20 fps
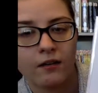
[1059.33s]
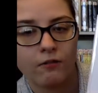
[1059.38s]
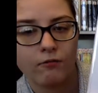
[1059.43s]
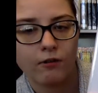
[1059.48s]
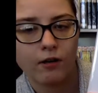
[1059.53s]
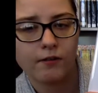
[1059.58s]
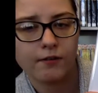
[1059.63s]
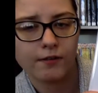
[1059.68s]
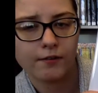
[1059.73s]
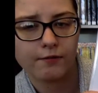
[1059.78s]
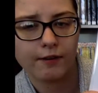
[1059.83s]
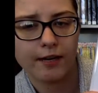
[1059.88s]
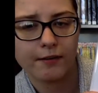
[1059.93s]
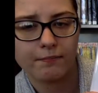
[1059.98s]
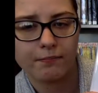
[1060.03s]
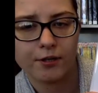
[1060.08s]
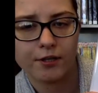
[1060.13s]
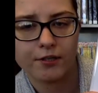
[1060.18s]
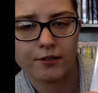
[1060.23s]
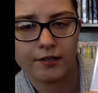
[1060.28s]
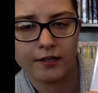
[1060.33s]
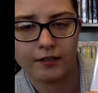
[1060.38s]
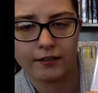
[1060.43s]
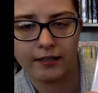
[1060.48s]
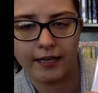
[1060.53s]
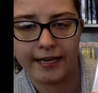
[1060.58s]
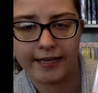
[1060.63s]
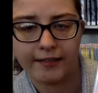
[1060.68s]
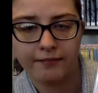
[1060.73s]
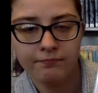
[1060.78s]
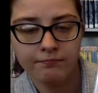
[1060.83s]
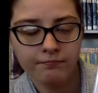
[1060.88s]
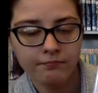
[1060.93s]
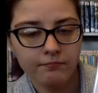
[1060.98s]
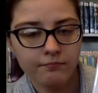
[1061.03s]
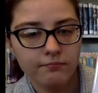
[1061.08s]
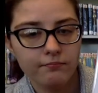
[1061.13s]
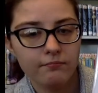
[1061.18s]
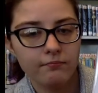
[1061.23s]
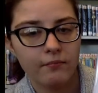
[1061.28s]
What would a red bird look like?
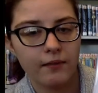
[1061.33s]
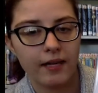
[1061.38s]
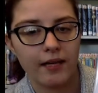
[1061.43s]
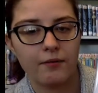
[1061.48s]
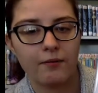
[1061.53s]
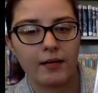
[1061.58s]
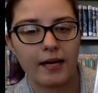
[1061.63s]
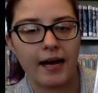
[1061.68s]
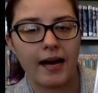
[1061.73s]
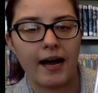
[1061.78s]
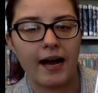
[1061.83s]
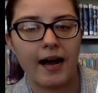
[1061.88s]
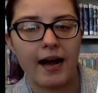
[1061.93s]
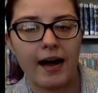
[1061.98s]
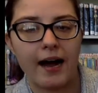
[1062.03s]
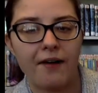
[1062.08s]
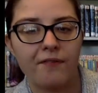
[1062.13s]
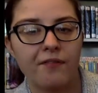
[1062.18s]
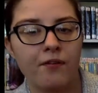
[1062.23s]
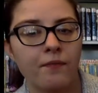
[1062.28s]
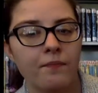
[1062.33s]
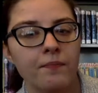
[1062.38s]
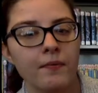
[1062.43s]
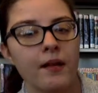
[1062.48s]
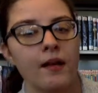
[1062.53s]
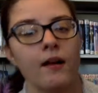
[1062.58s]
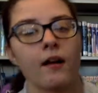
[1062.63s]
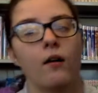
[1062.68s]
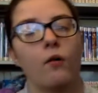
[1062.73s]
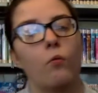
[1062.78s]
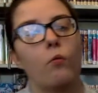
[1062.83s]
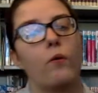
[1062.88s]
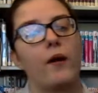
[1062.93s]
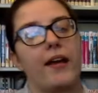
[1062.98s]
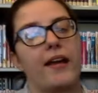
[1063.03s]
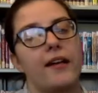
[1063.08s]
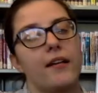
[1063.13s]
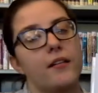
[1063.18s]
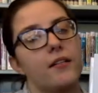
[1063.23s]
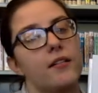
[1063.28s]
He would have
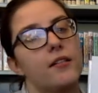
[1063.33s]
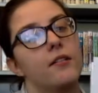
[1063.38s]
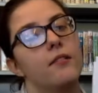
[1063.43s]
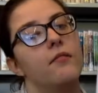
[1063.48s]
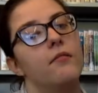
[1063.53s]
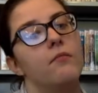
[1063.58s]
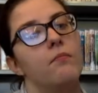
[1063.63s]
wings.